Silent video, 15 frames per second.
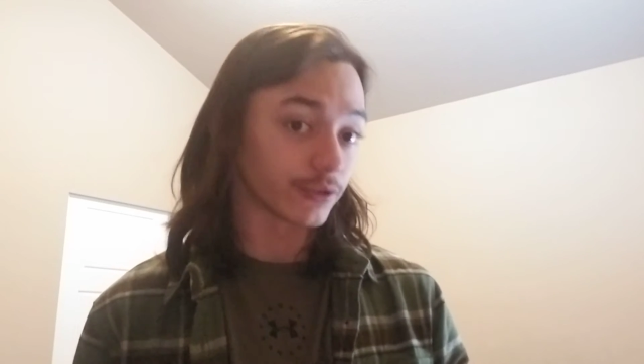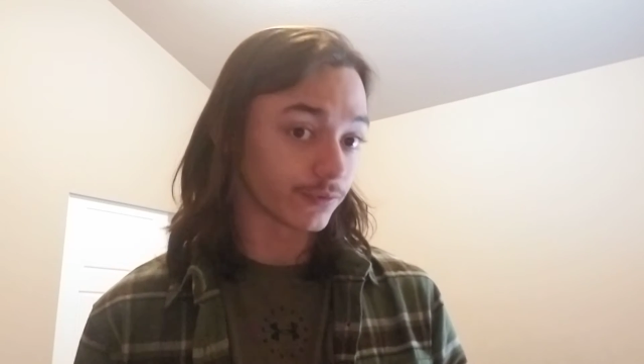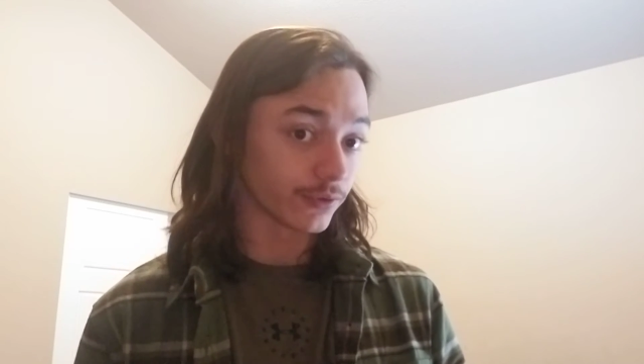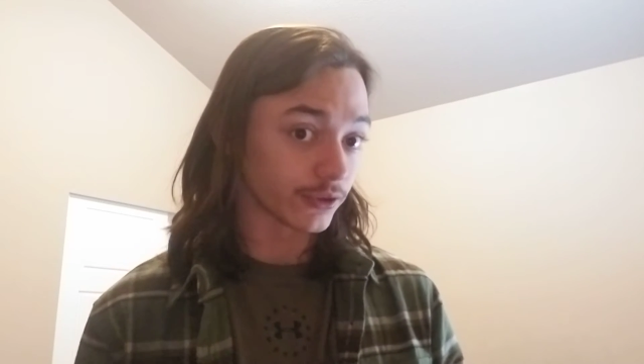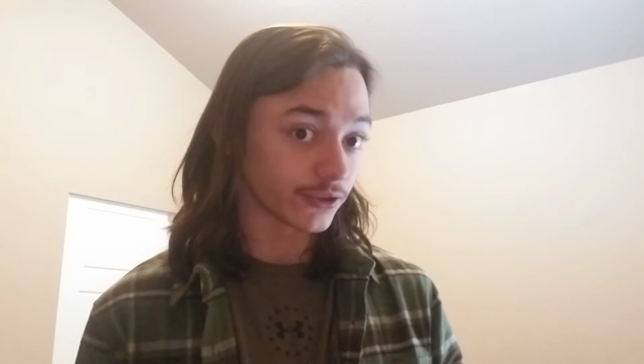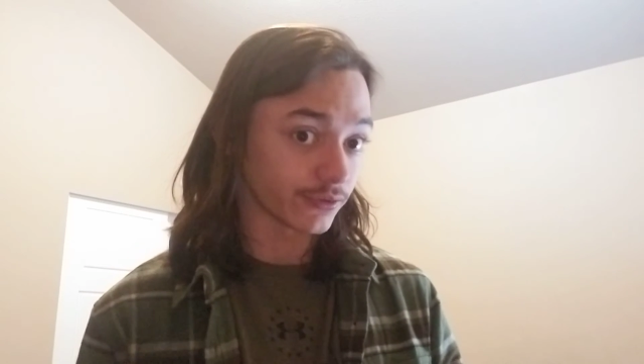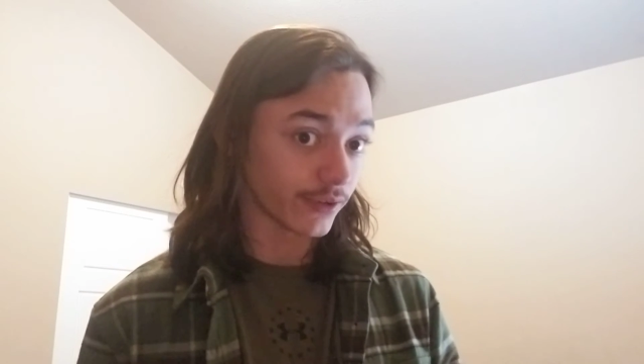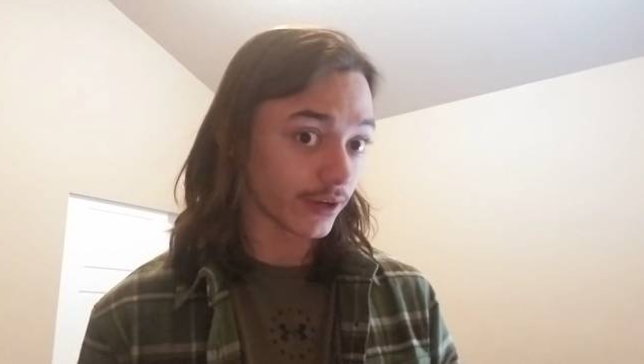
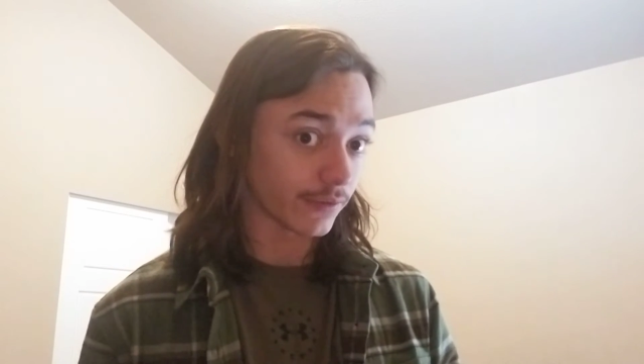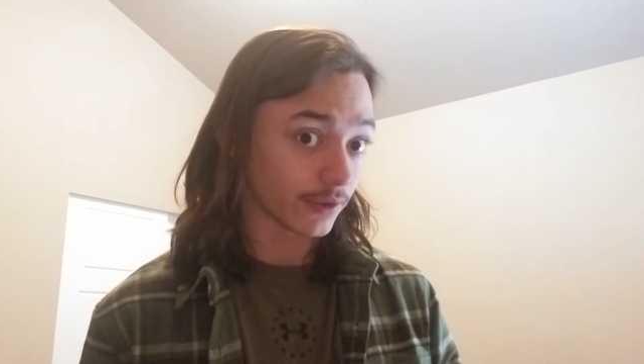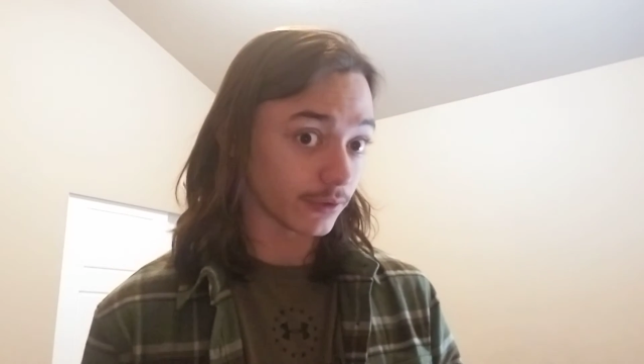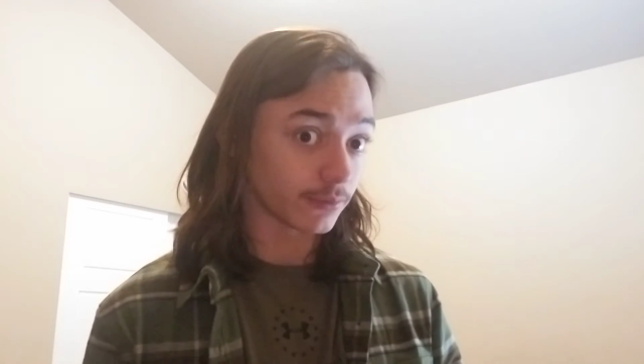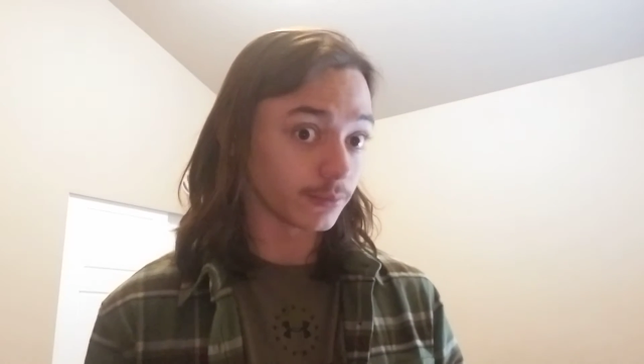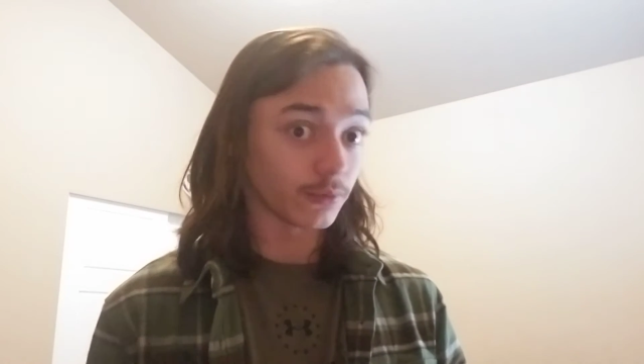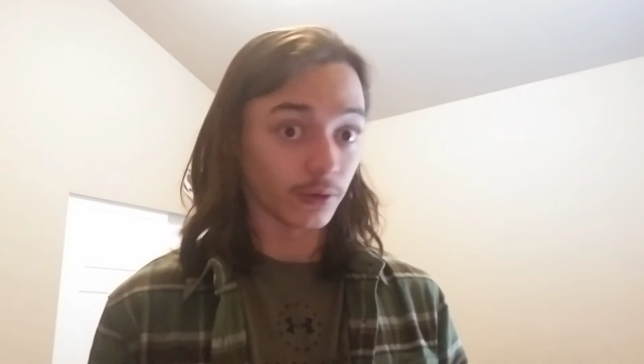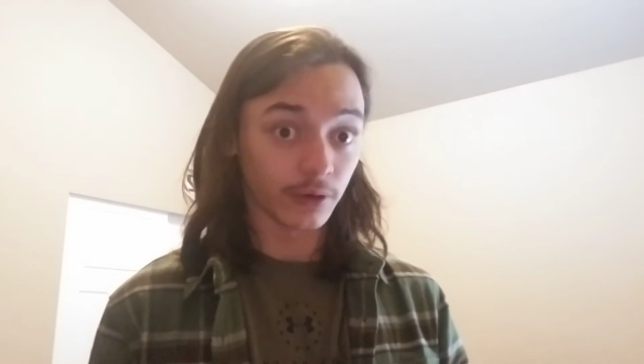first survivor,
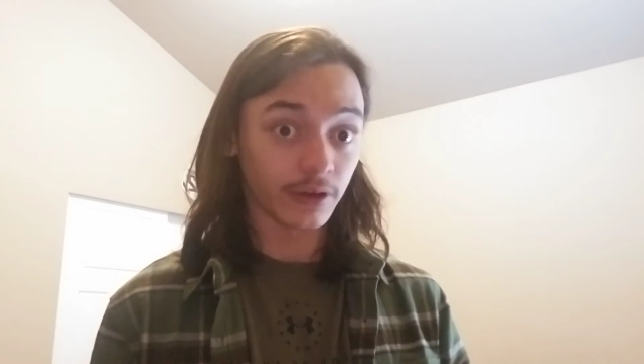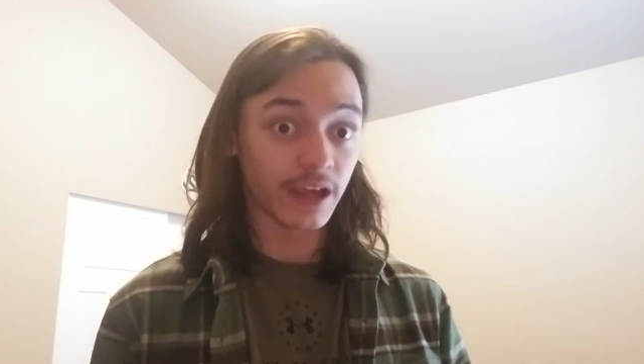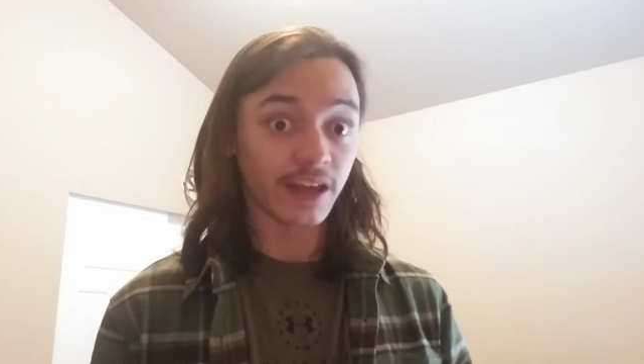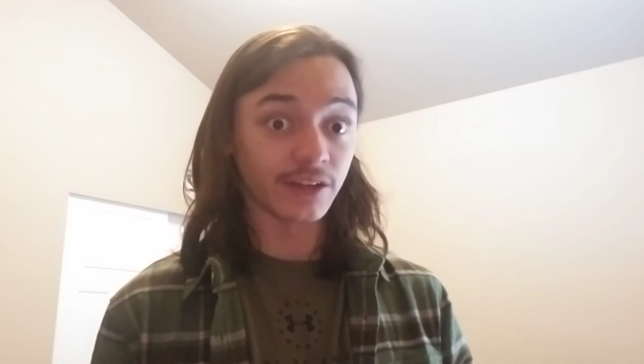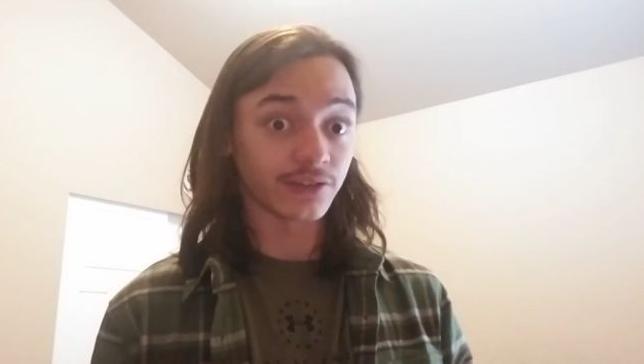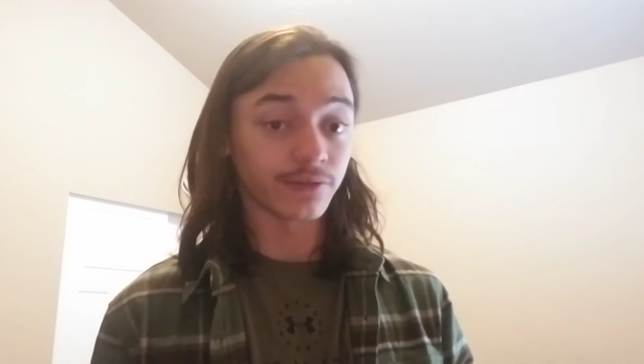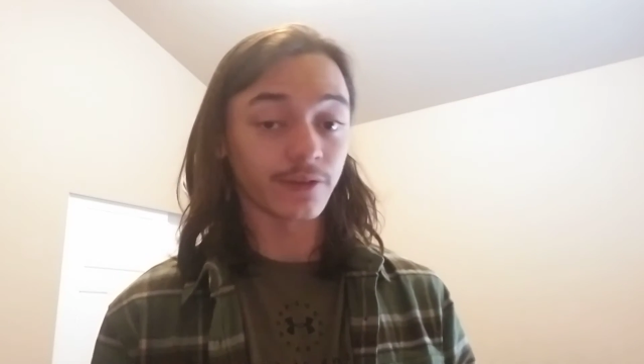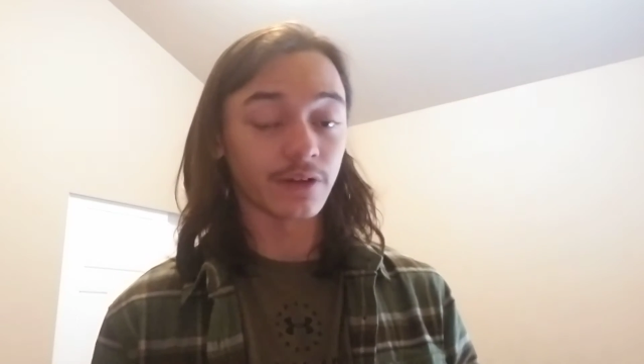or
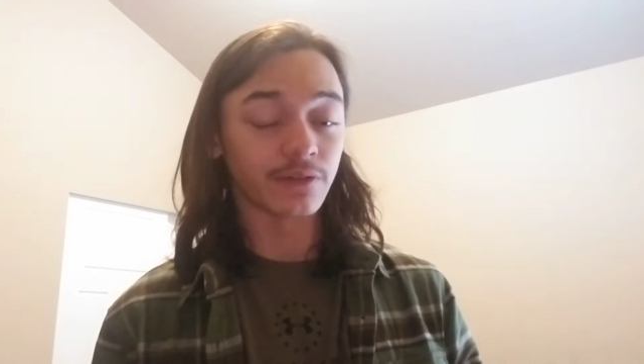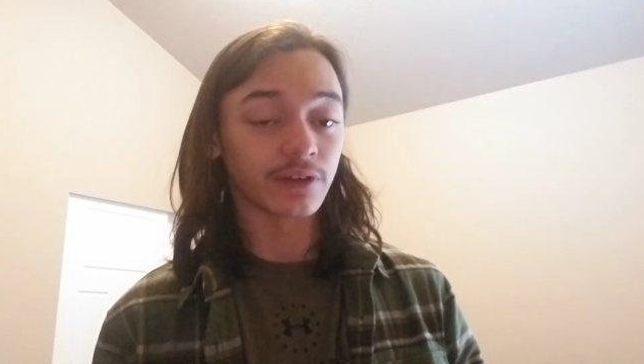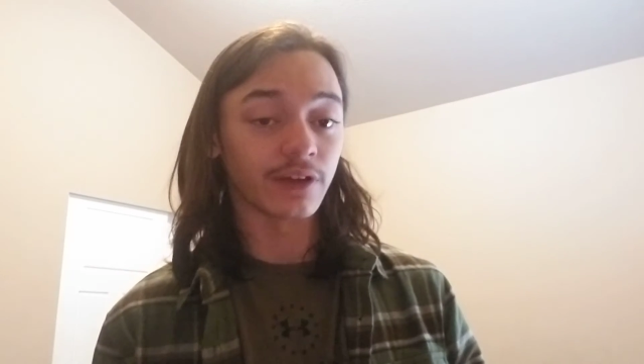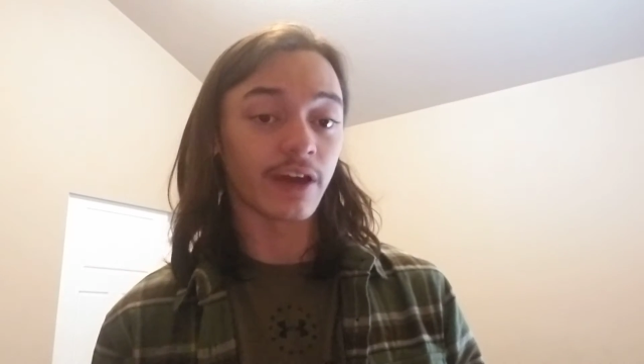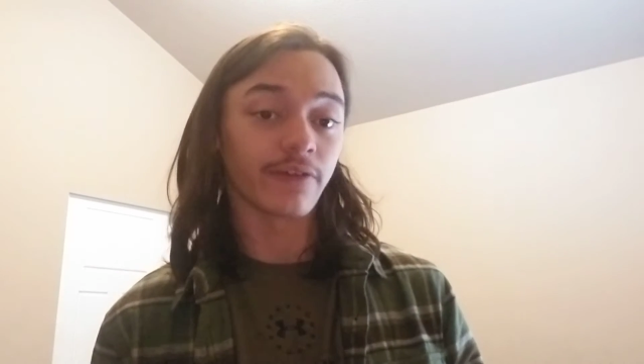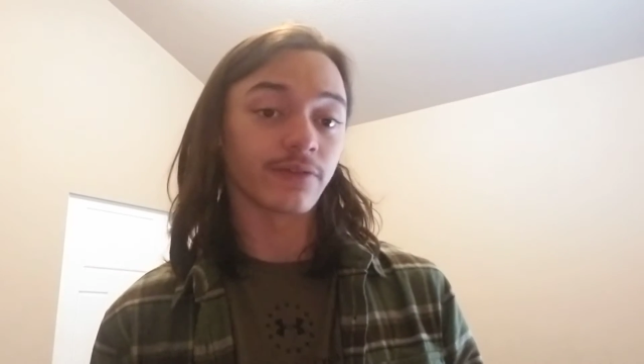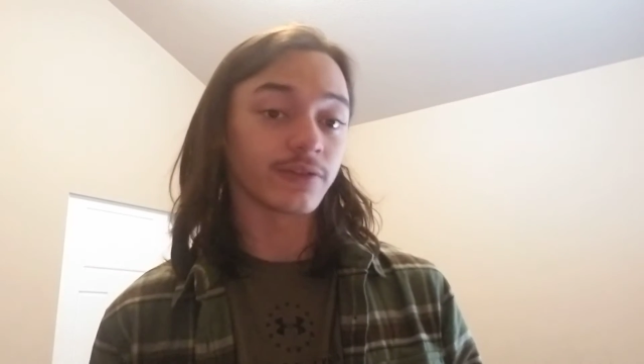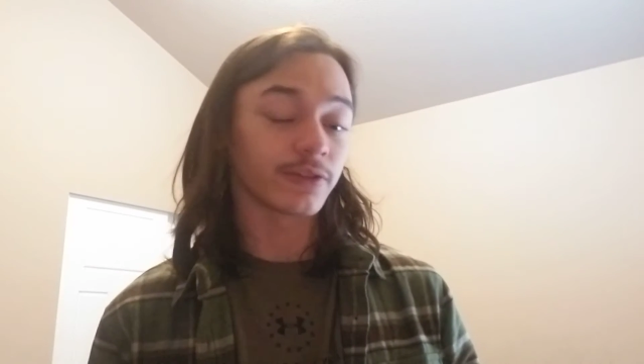any survivor
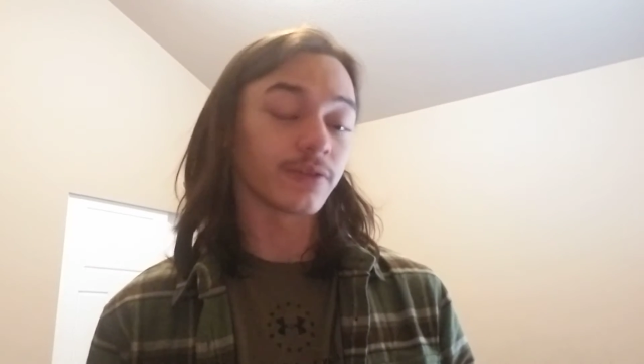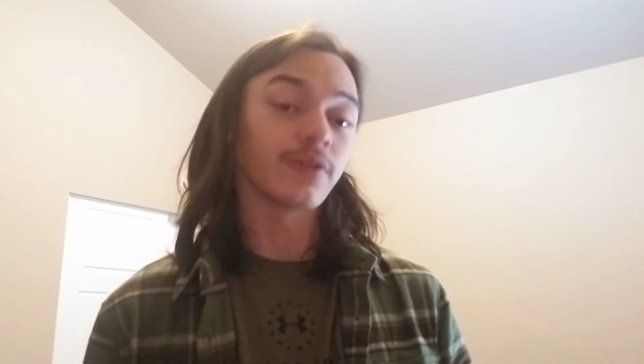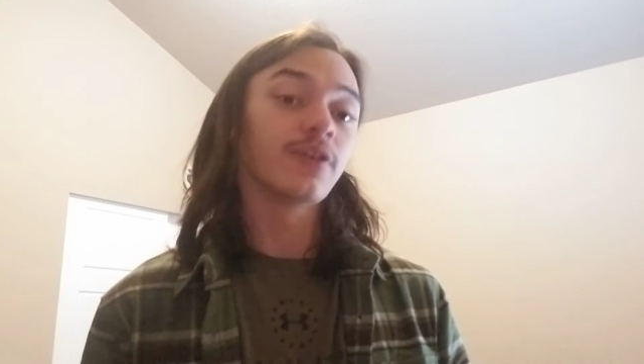after,